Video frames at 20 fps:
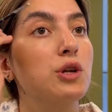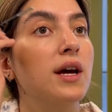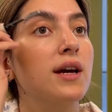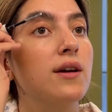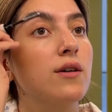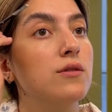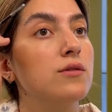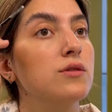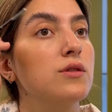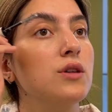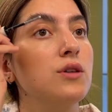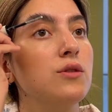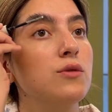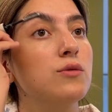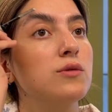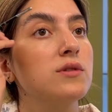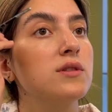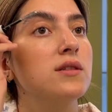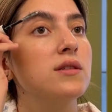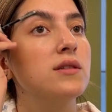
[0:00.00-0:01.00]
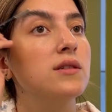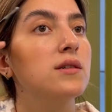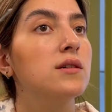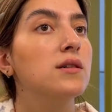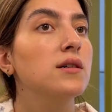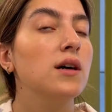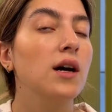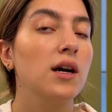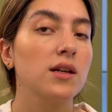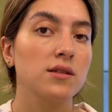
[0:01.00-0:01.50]
I also used
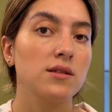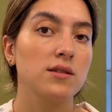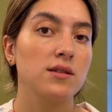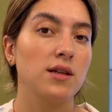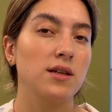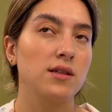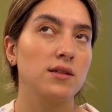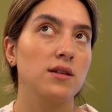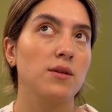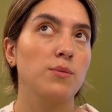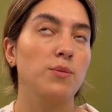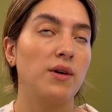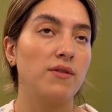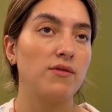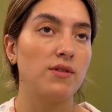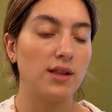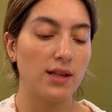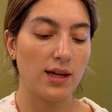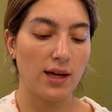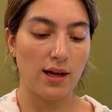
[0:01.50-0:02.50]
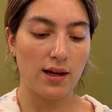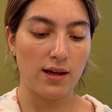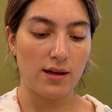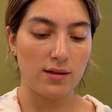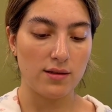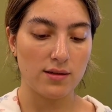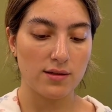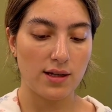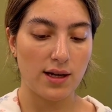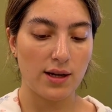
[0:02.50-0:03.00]
the Anastasia Beverly
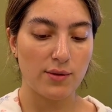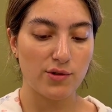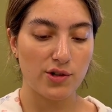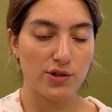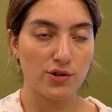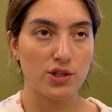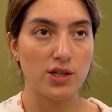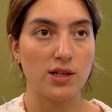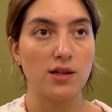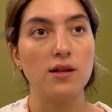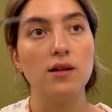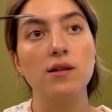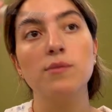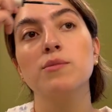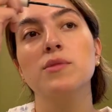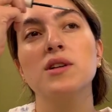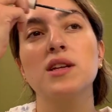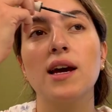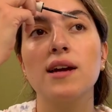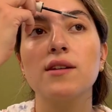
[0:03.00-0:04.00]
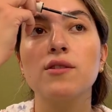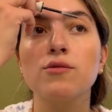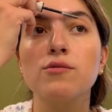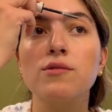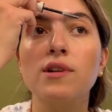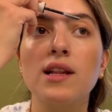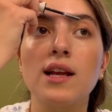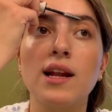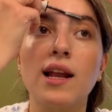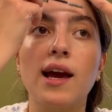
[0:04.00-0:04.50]
Hills eyebrow gel, but I don't
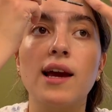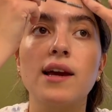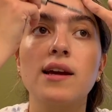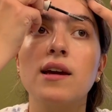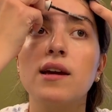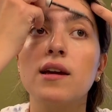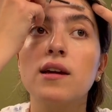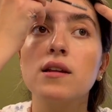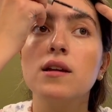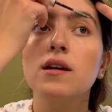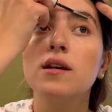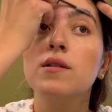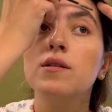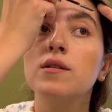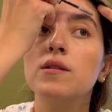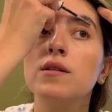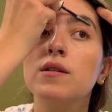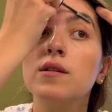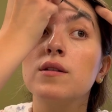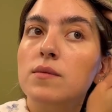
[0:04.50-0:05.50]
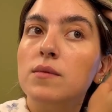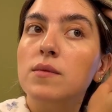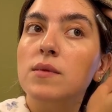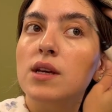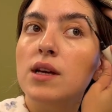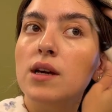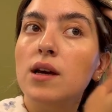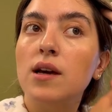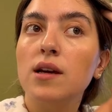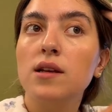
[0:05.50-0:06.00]
really like it.
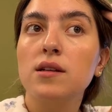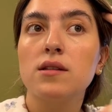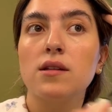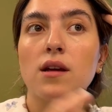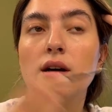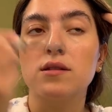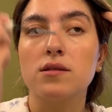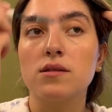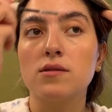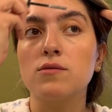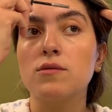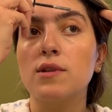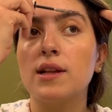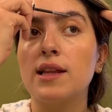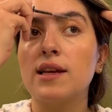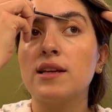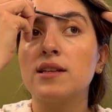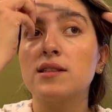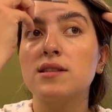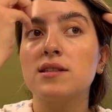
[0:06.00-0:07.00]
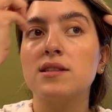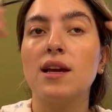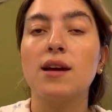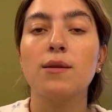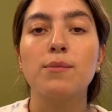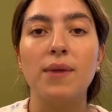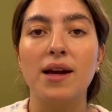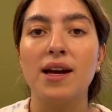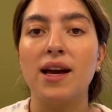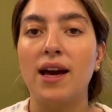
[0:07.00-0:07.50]
It doesn't really stick
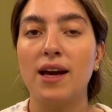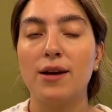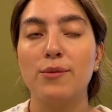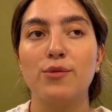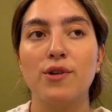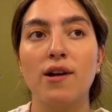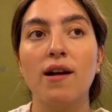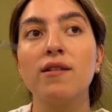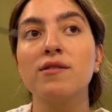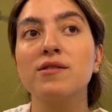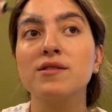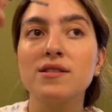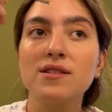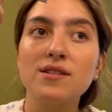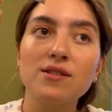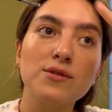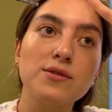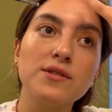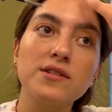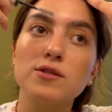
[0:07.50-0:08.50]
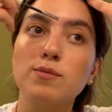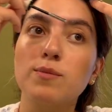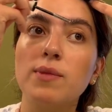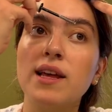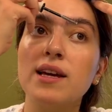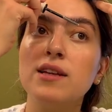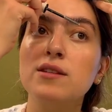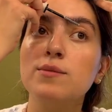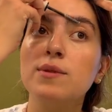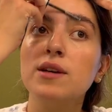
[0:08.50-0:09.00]
my eyebrows to its
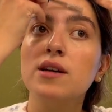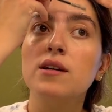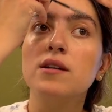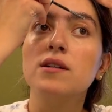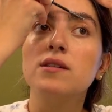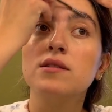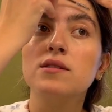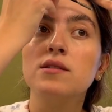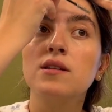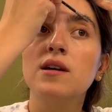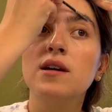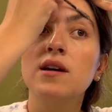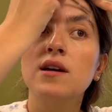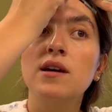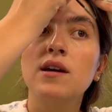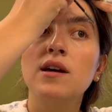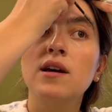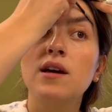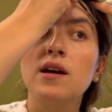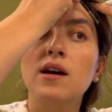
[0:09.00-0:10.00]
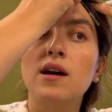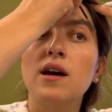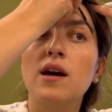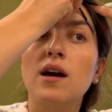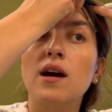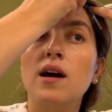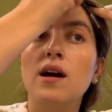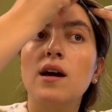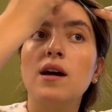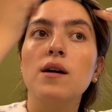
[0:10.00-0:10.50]
place because
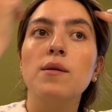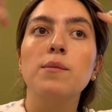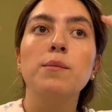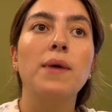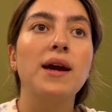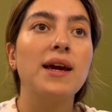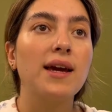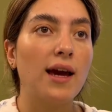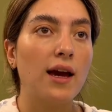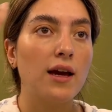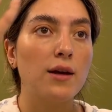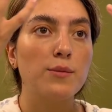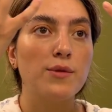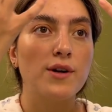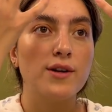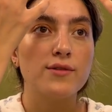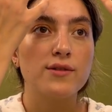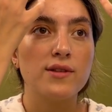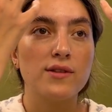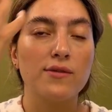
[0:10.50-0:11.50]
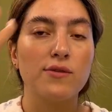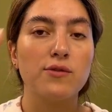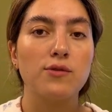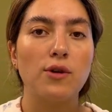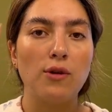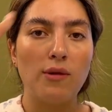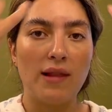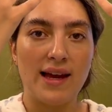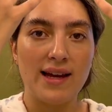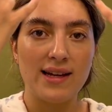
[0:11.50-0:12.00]
my eyebrows
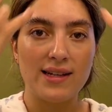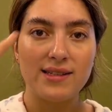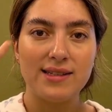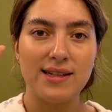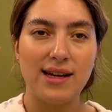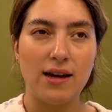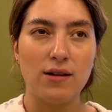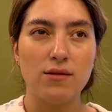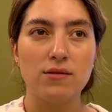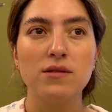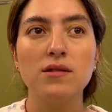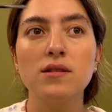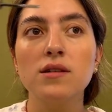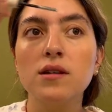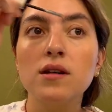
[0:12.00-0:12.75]
grow like down.